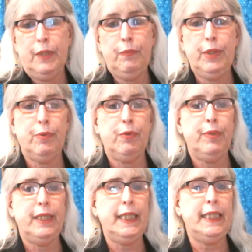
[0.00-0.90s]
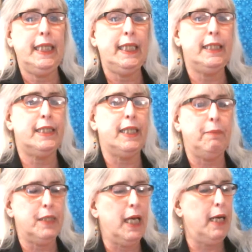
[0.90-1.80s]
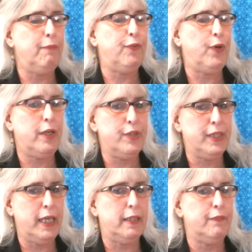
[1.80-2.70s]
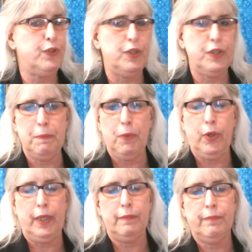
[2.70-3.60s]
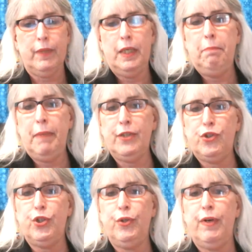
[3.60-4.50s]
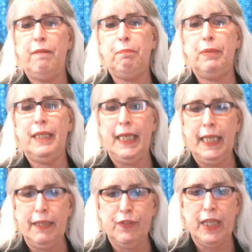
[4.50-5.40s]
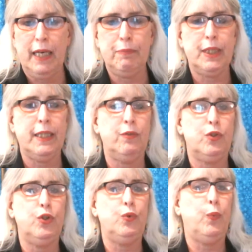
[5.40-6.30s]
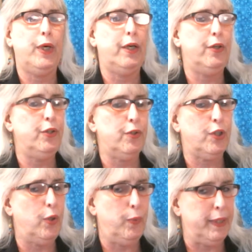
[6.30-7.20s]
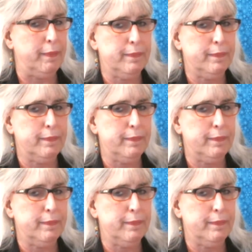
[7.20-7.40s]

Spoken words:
We will really need some time for ourselves this morning. Make sure you have plenty of time to get to where you're going.